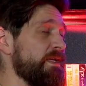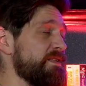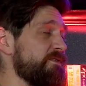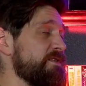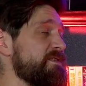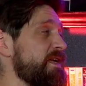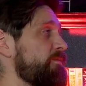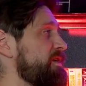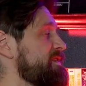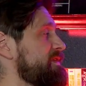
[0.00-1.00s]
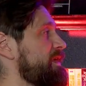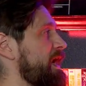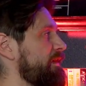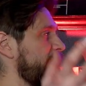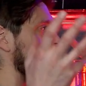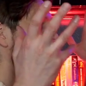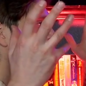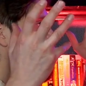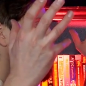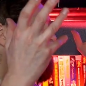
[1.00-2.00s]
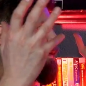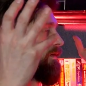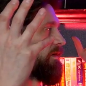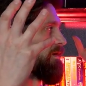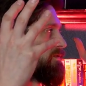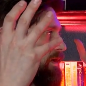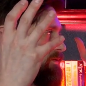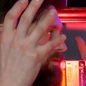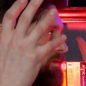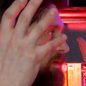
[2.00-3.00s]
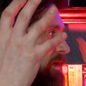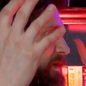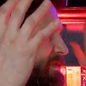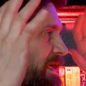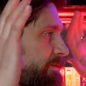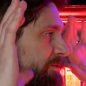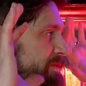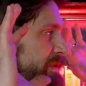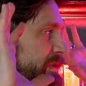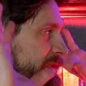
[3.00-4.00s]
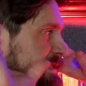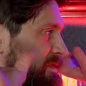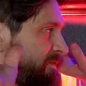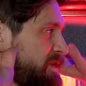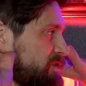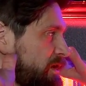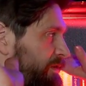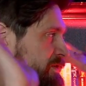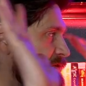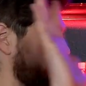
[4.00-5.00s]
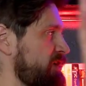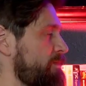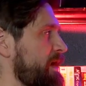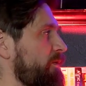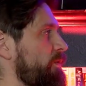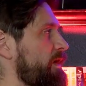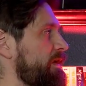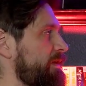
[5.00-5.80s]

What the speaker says: Because for the same reason, I like when a director is able to get his vision on the screen no matter what.